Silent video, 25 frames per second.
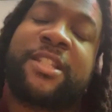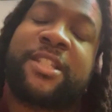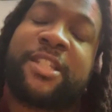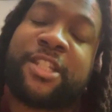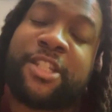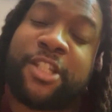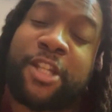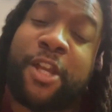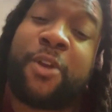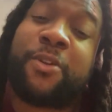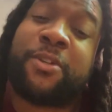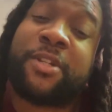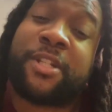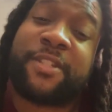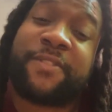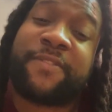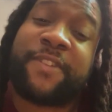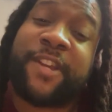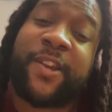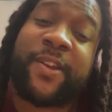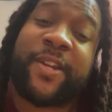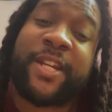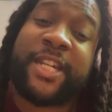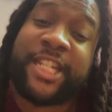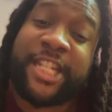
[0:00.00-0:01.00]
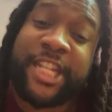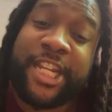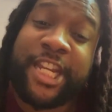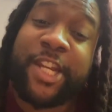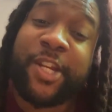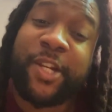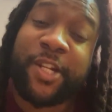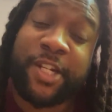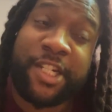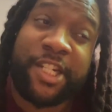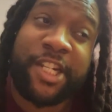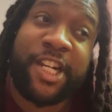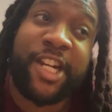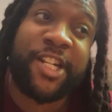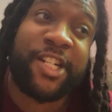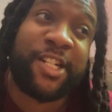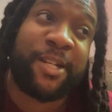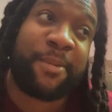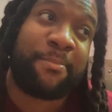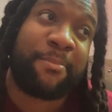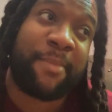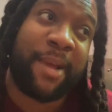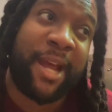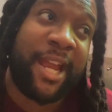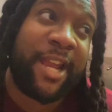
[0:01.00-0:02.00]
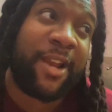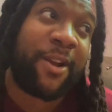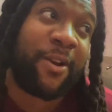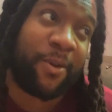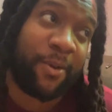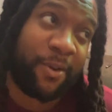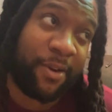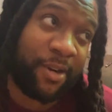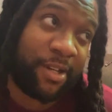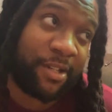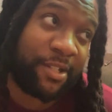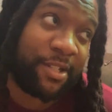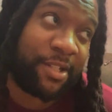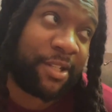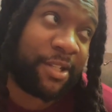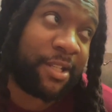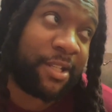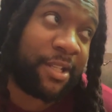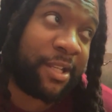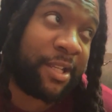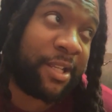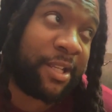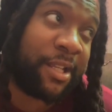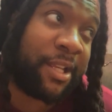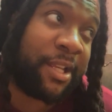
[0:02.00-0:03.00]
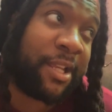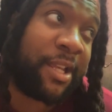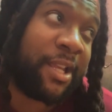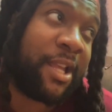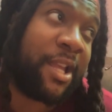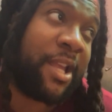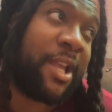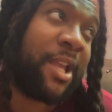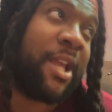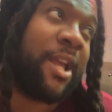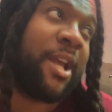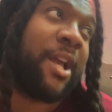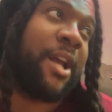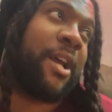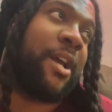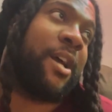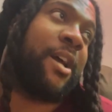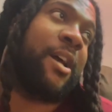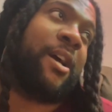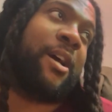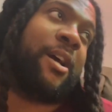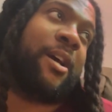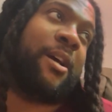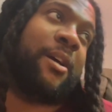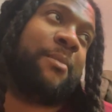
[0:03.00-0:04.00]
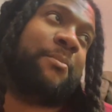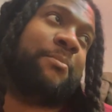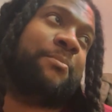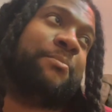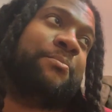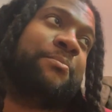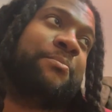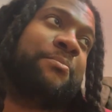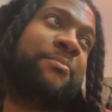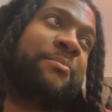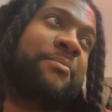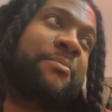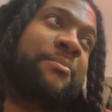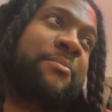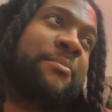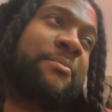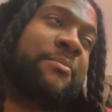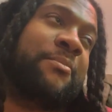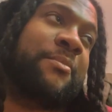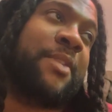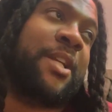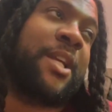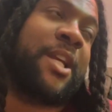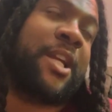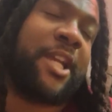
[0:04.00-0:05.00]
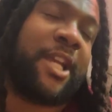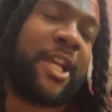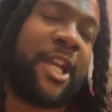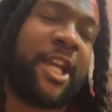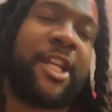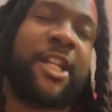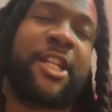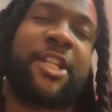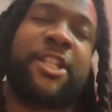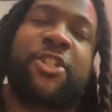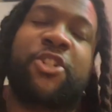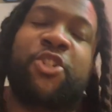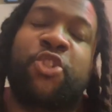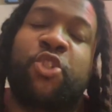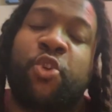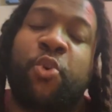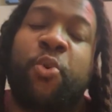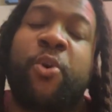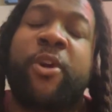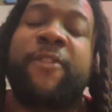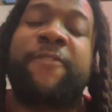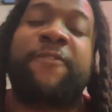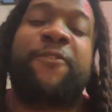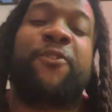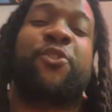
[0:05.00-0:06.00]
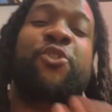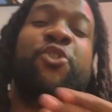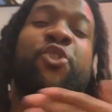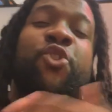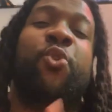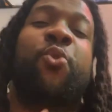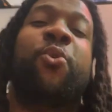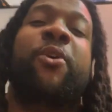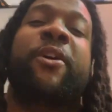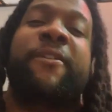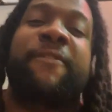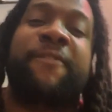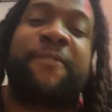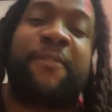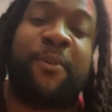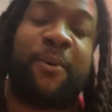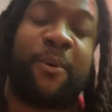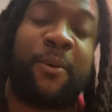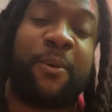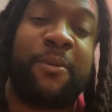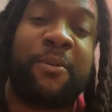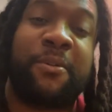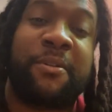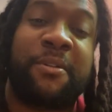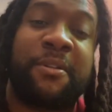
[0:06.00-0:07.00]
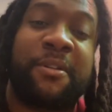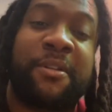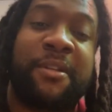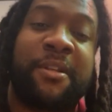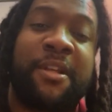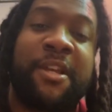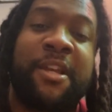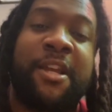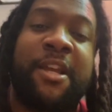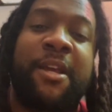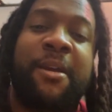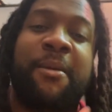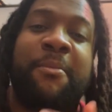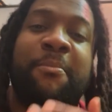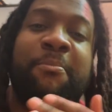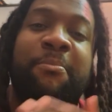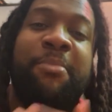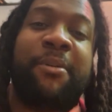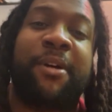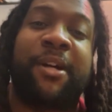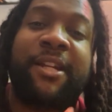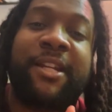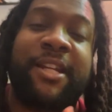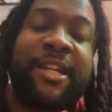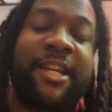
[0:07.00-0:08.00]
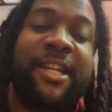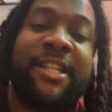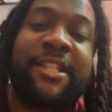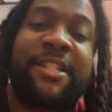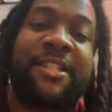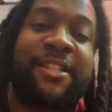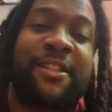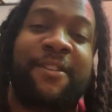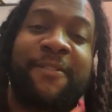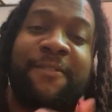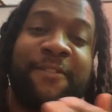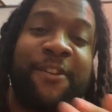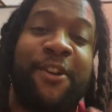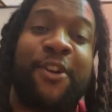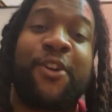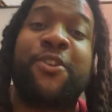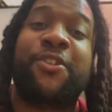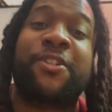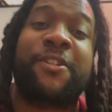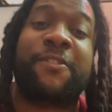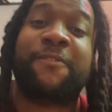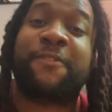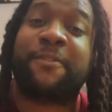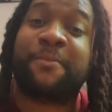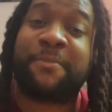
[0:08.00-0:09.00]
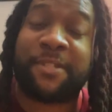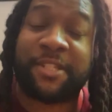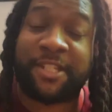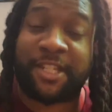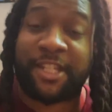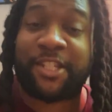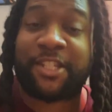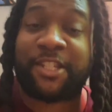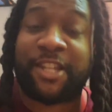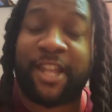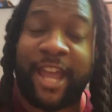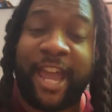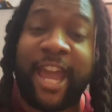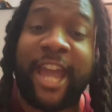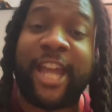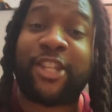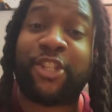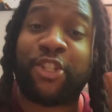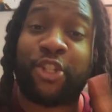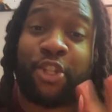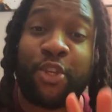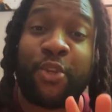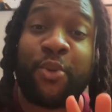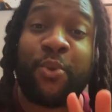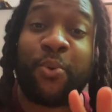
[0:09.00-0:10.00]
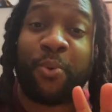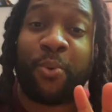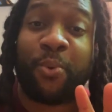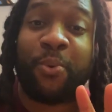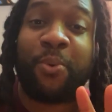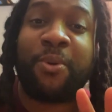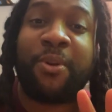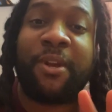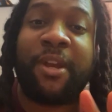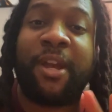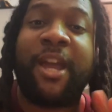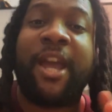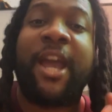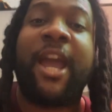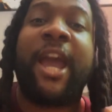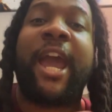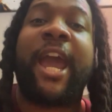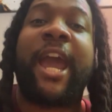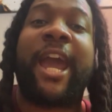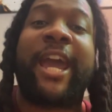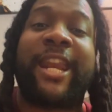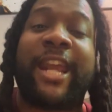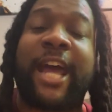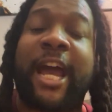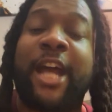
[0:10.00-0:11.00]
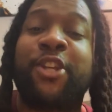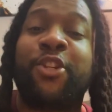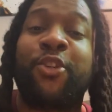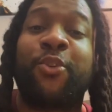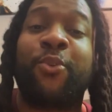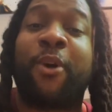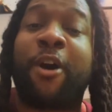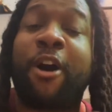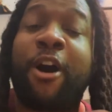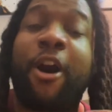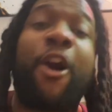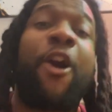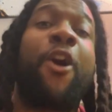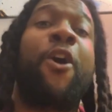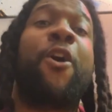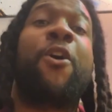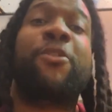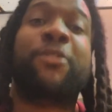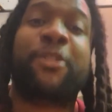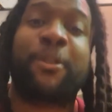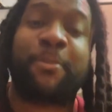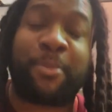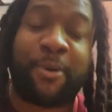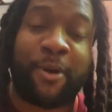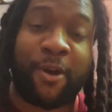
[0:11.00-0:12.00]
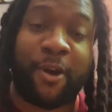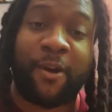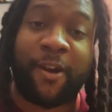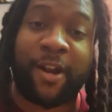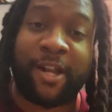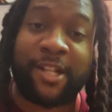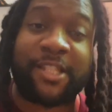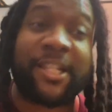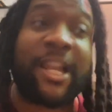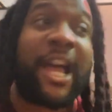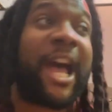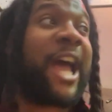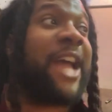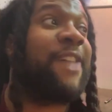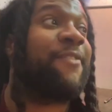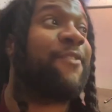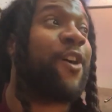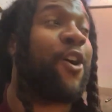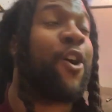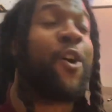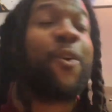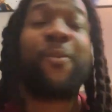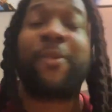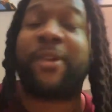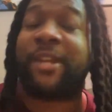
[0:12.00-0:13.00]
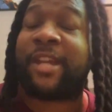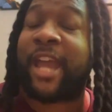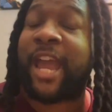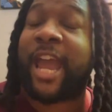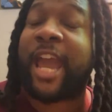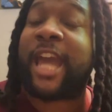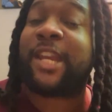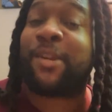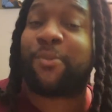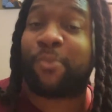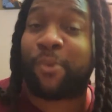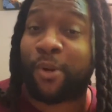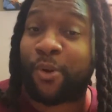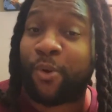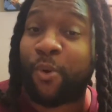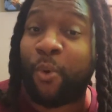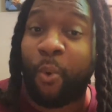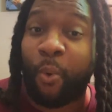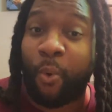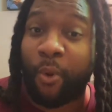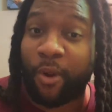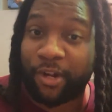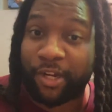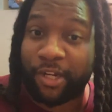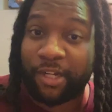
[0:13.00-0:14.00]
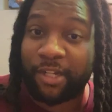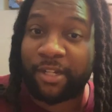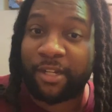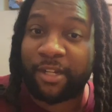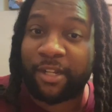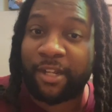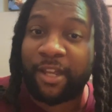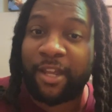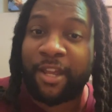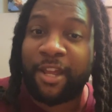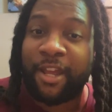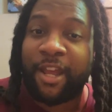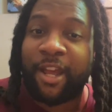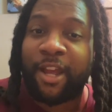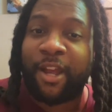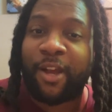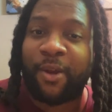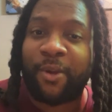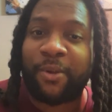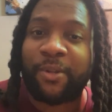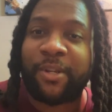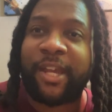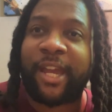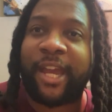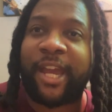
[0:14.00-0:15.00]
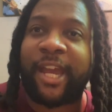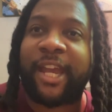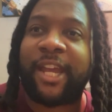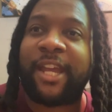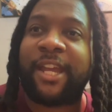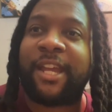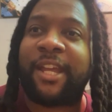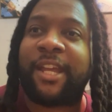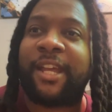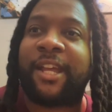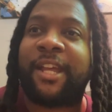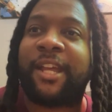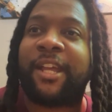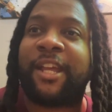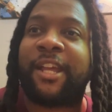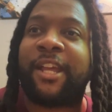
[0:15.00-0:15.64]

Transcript: it's a song that's very near and dear to my heart. Um it is joyful, joyful, but it's the version from Sister Act 2. And I do all the parts. I've already had it recorded. Okay.